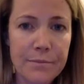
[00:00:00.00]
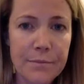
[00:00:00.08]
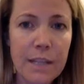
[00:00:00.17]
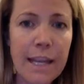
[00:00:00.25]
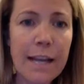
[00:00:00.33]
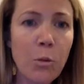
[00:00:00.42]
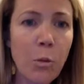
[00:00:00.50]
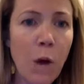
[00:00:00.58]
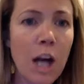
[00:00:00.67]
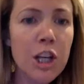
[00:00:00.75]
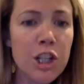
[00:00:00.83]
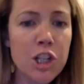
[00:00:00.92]
Like,
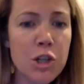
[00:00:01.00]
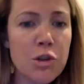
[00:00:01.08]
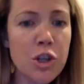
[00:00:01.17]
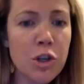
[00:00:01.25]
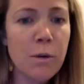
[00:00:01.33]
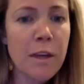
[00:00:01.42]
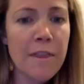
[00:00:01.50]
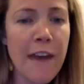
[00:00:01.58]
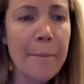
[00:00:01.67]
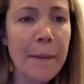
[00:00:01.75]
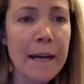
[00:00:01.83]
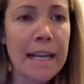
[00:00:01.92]
what could you do with
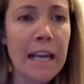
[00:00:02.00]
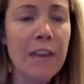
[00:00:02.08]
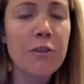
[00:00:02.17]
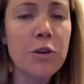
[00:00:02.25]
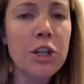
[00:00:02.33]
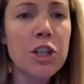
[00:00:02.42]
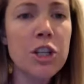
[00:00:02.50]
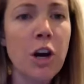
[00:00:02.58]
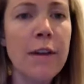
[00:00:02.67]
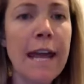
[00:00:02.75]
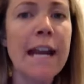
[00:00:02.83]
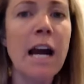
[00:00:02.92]
that money? If you could
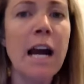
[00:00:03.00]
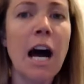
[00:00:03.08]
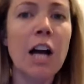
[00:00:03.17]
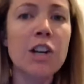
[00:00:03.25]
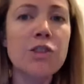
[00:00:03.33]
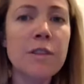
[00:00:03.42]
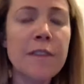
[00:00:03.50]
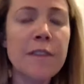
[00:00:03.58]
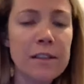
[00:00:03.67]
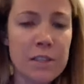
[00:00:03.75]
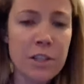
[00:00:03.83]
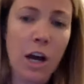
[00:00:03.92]
donate a
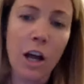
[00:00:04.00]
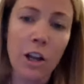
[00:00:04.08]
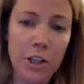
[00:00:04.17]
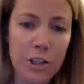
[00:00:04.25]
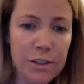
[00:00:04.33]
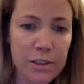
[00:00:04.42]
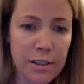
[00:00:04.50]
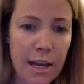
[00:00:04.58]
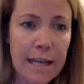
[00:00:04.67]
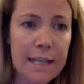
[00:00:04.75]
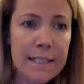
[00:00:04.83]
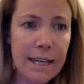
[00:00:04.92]
$100,000
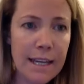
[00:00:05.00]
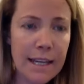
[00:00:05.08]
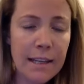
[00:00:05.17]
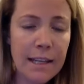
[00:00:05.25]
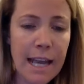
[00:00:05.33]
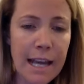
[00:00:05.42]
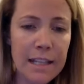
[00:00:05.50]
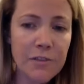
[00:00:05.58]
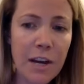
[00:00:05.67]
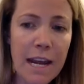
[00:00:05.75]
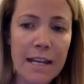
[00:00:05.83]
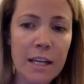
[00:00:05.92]
to Healing Hands
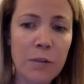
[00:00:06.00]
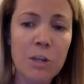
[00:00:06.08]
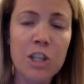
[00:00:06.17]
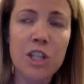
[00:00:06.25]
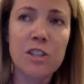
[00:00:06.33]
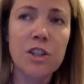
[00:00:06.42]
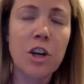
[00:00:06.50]
for Haiti, which is her